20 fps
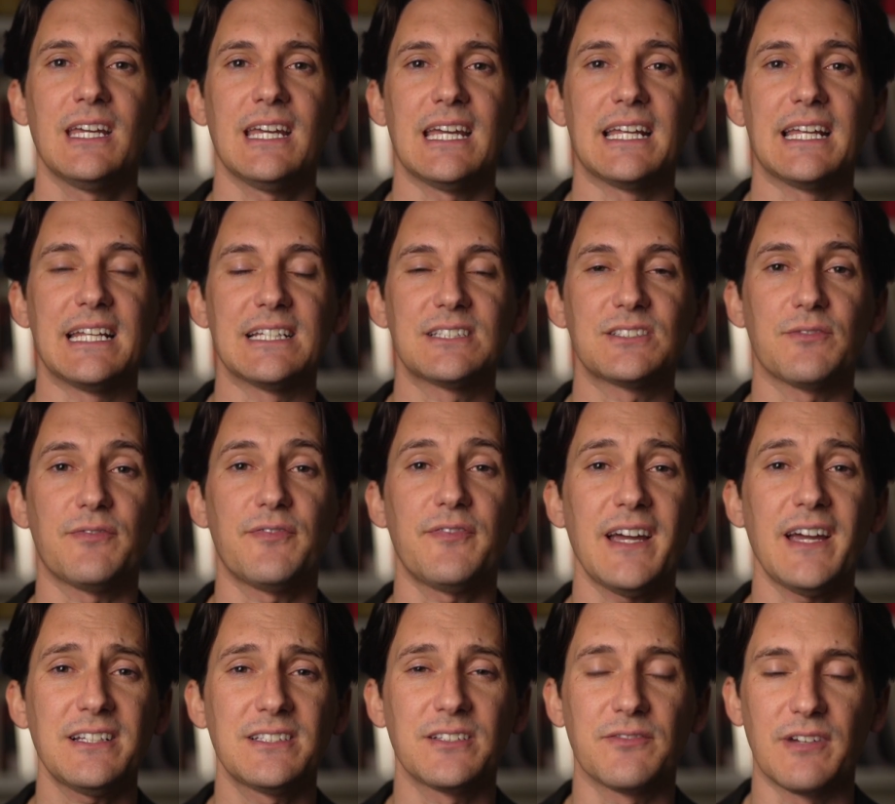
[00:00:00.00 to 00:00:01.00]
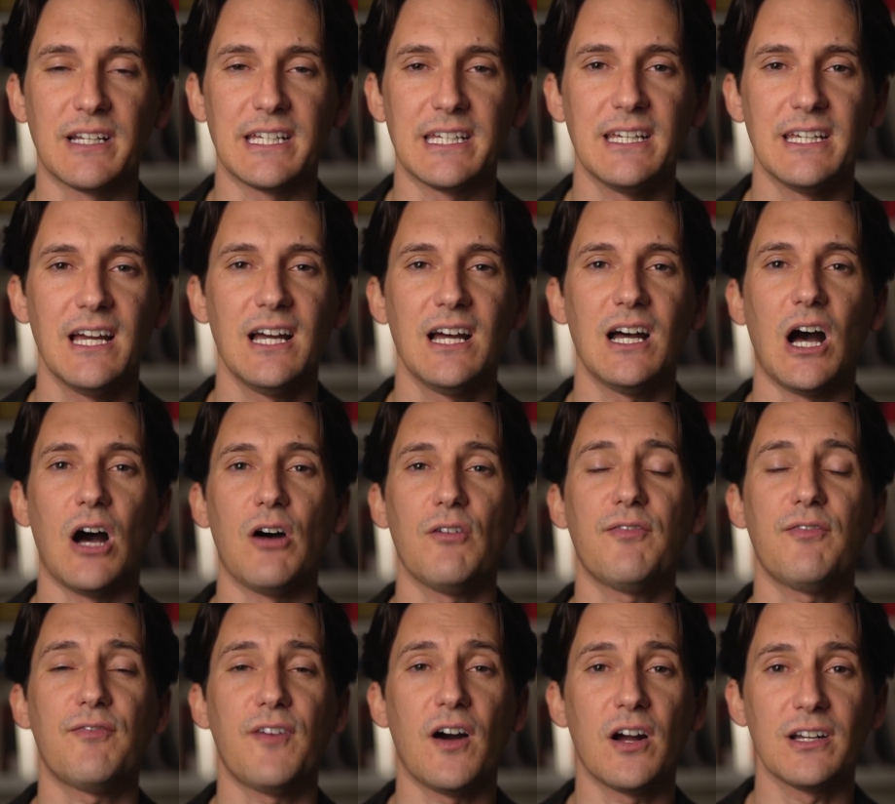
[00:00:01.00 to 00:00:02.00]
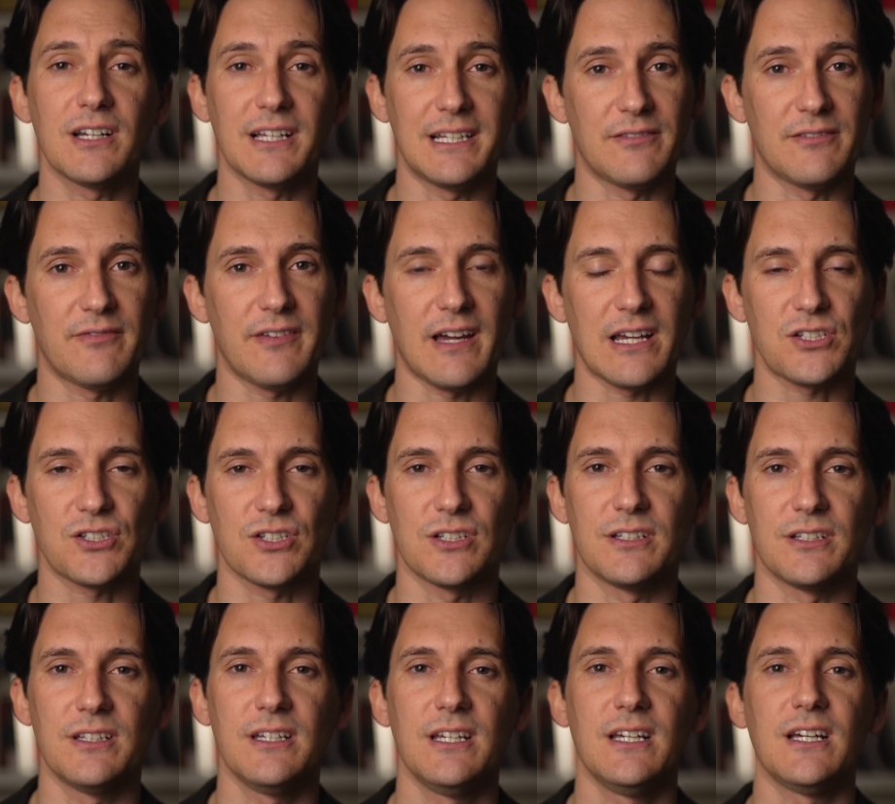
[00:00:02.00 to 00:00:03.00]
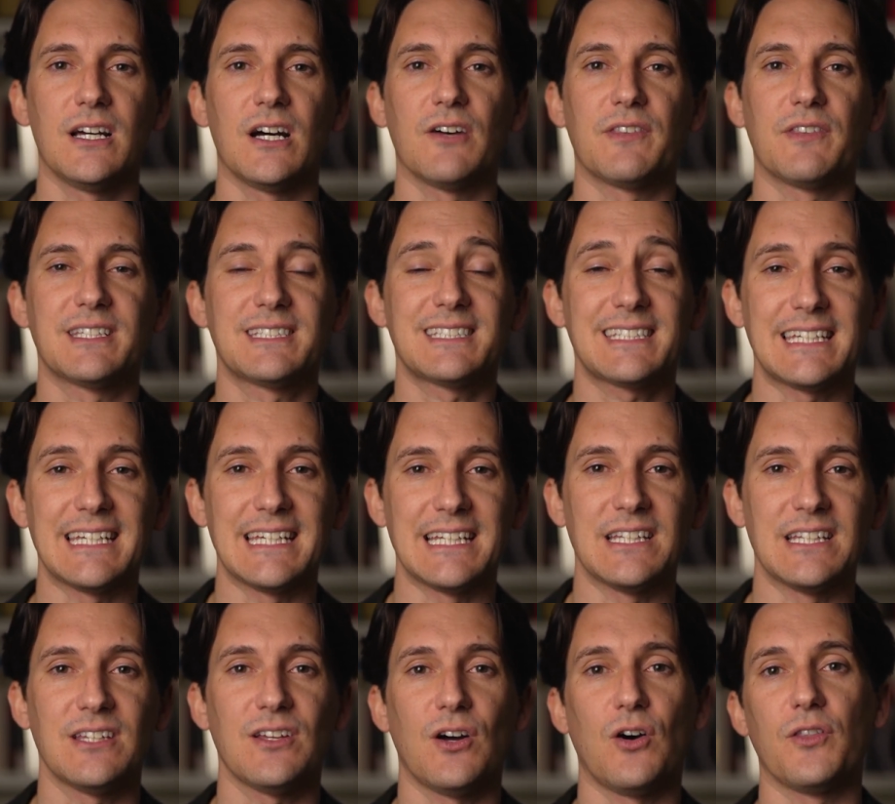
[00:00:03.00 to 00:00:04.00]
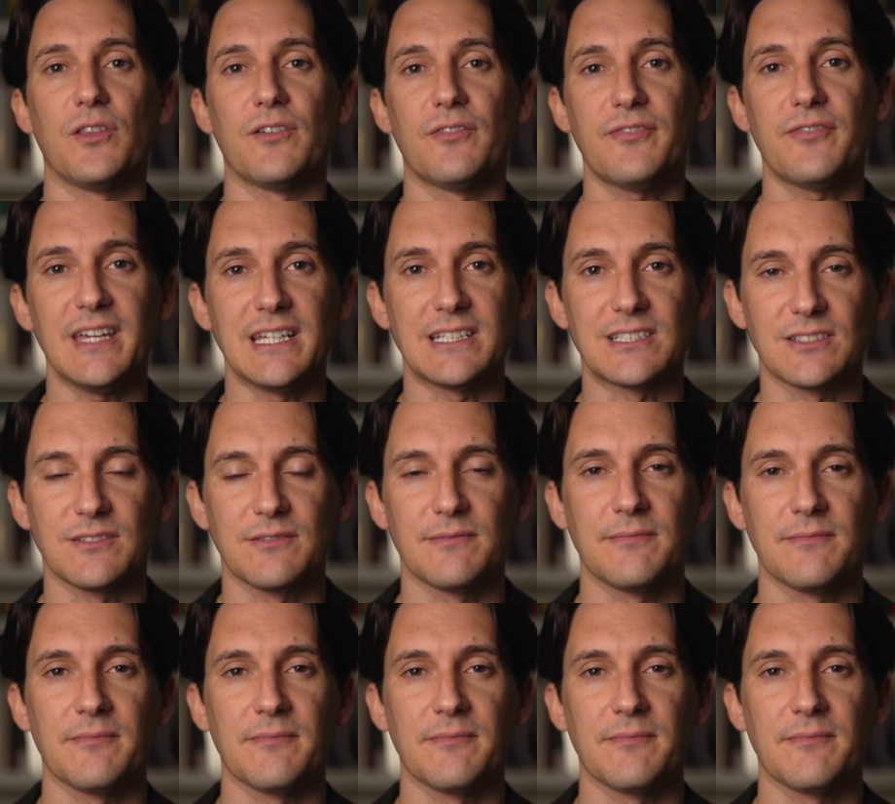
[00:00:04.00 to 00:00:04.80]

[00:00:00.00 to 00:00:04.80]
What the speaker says: and it's effectively a fungal infection of the skin on the feet.